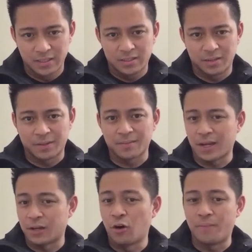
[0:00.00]
Sometimes
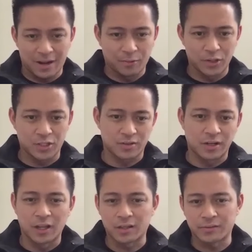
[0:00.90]
I go backwards on
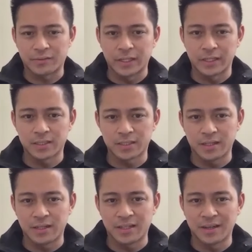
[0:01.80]
a lot of things.
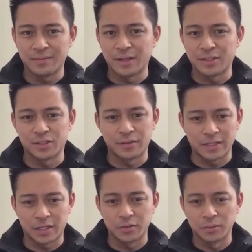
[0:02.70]
Uh, I'm not sure if
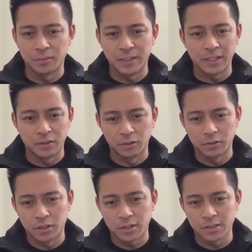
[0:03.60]
that's un- being
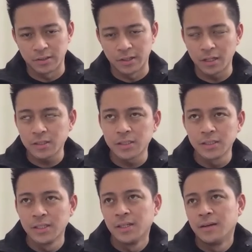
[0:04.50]
unorthodox or not,
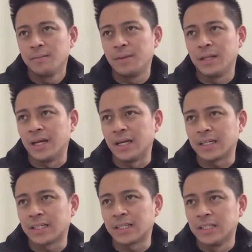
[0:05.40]
but like